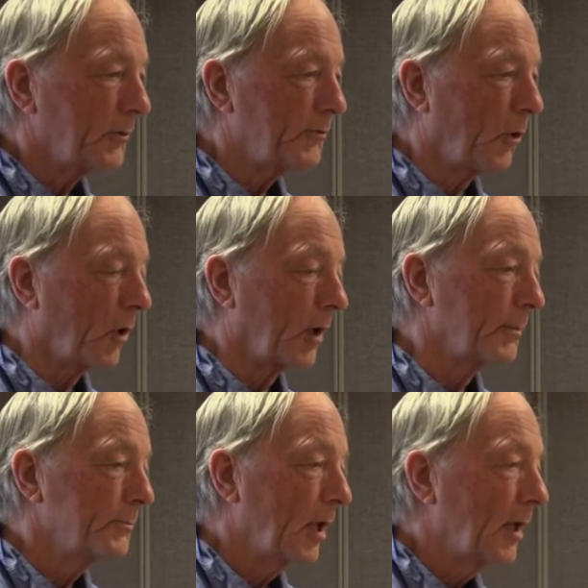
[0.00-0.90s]
for
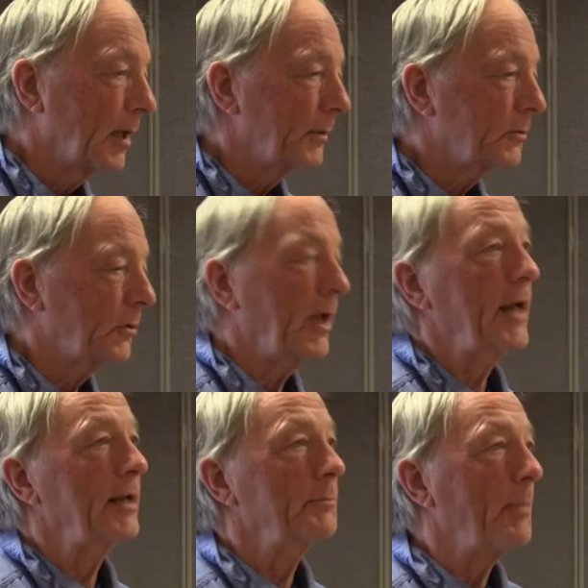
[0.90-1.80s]

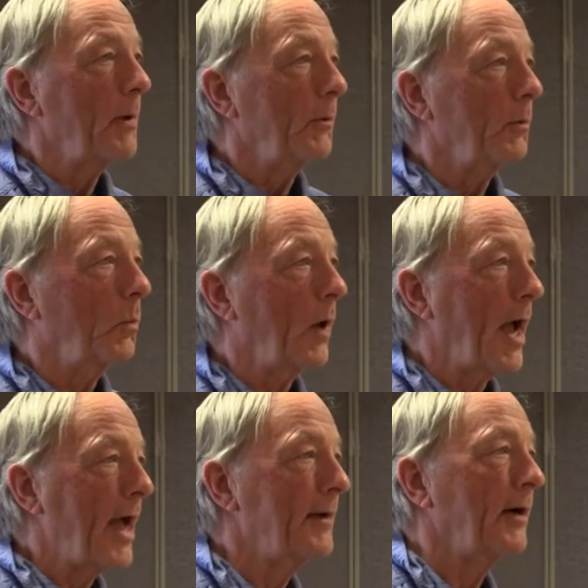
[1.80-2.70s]
creating
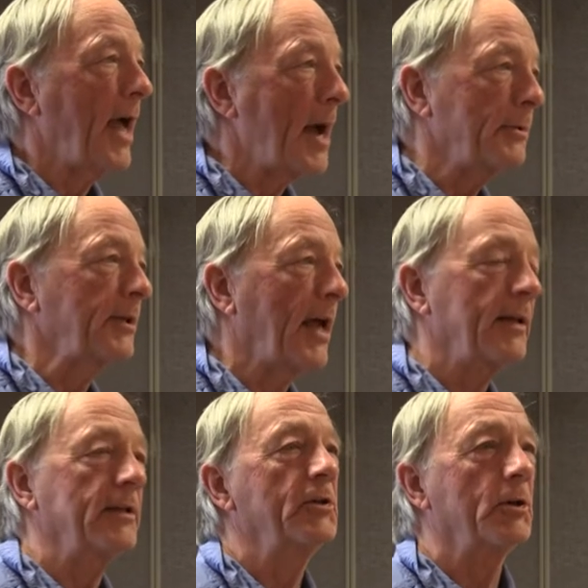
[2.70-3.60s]
ha
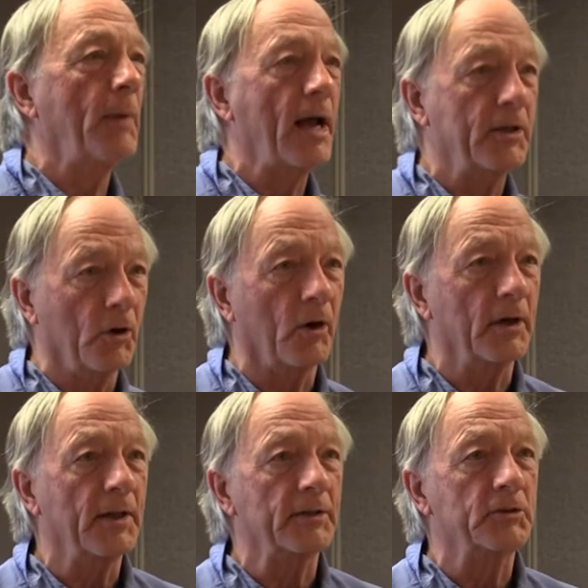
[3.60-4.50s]
habitat in your backyard that